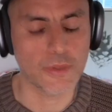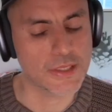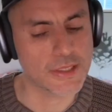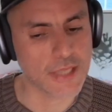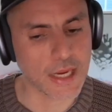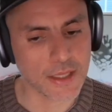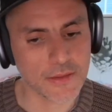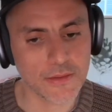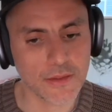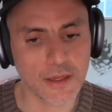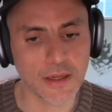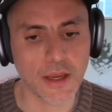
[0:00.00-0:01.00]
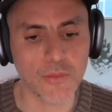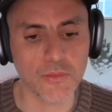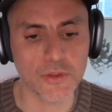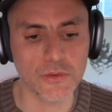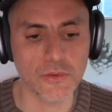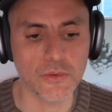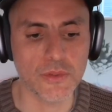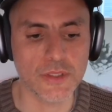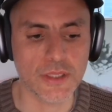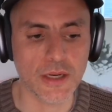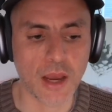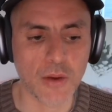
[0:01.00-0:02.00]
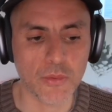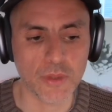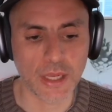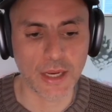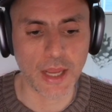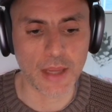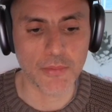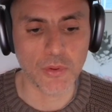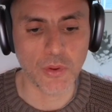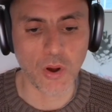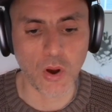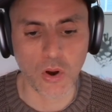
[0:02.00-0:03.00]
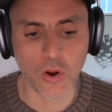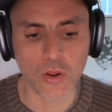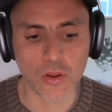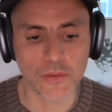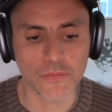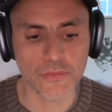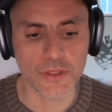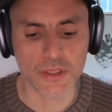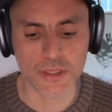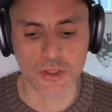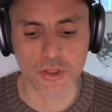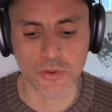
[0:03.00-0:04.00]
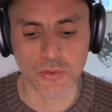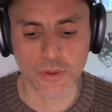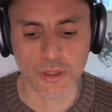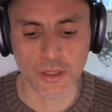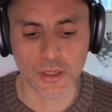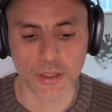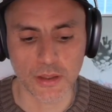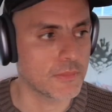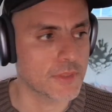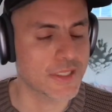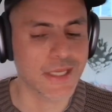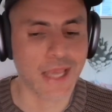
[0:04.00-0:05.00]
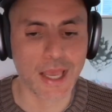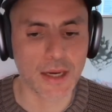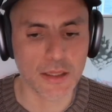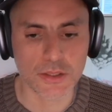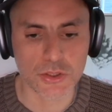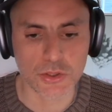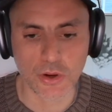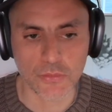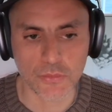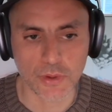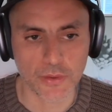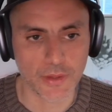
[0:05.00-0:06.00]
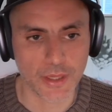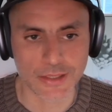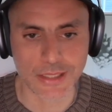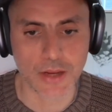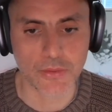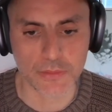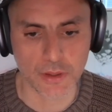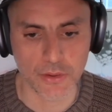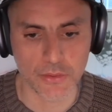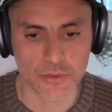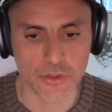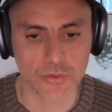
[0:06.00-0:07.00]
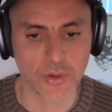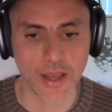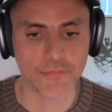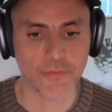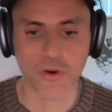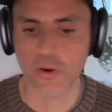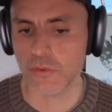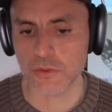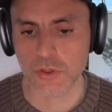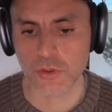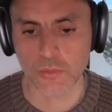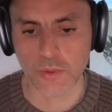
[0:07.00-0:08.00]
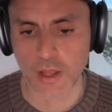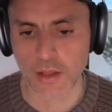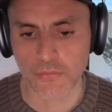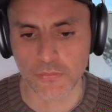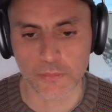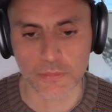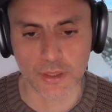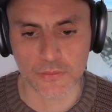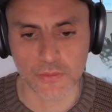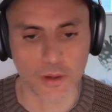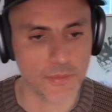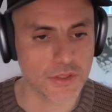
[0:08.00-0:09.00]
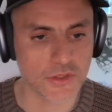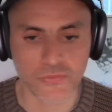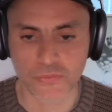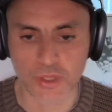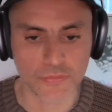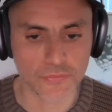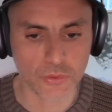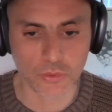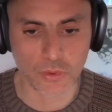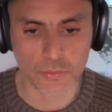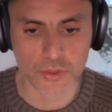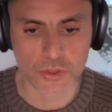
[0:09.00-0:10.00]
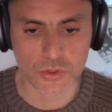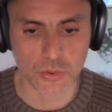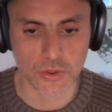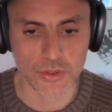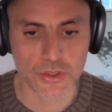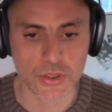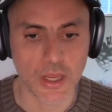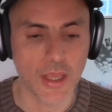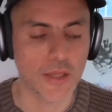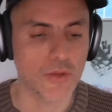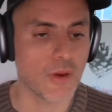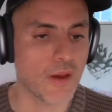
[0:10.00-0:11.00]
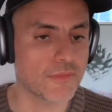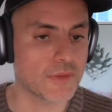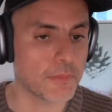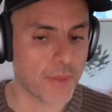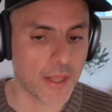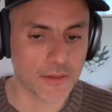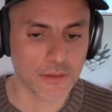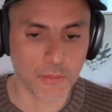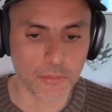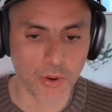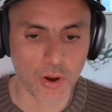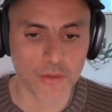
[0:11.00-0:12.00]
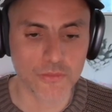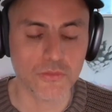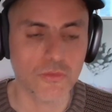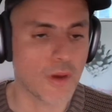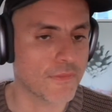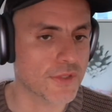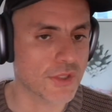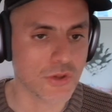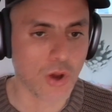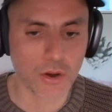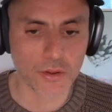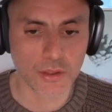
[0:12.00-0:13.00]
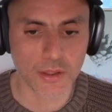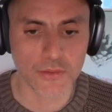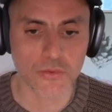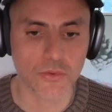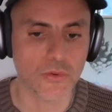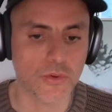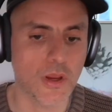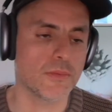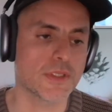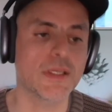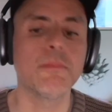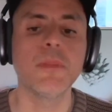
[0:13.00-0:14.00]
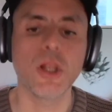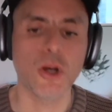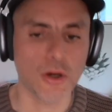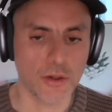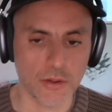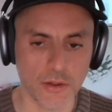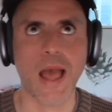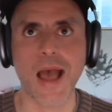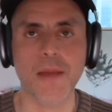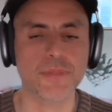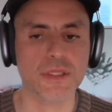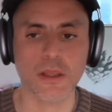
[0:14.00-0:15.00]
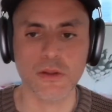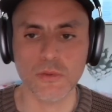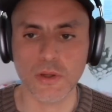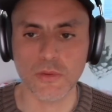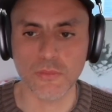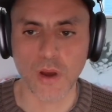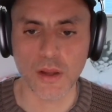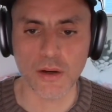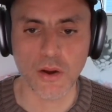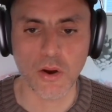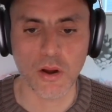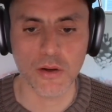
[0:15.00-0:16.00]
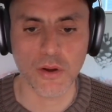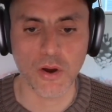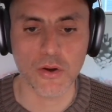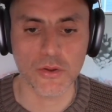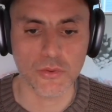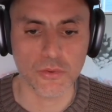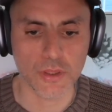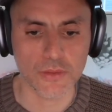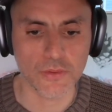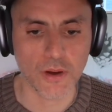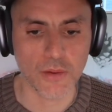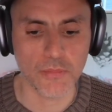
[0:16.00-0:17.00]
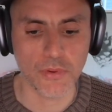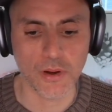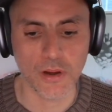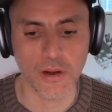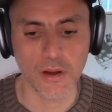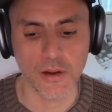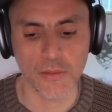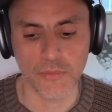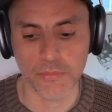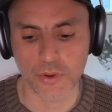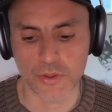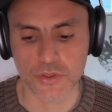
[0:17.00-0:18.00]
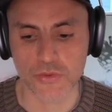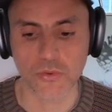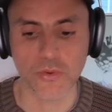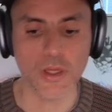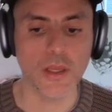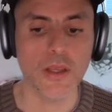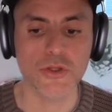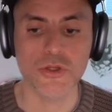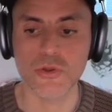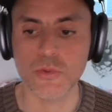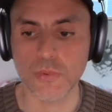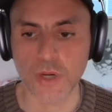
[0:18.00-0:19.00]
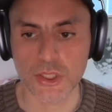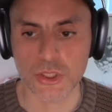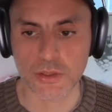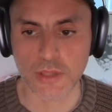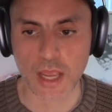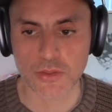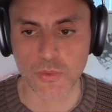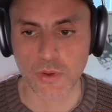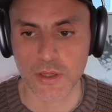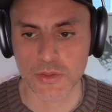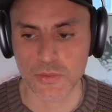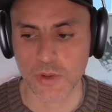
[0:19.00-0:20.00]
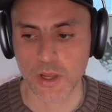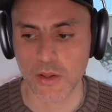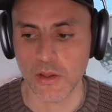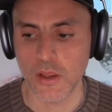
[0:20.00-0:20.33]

second thing I would do is that I would enable all of the security scanning software that's out there. So you have CodeQL from GitHub. It's free if you're open source. You have Dependabot, you have Socket or similar apps that you can run on your GitHub repository. Superagent has one as well.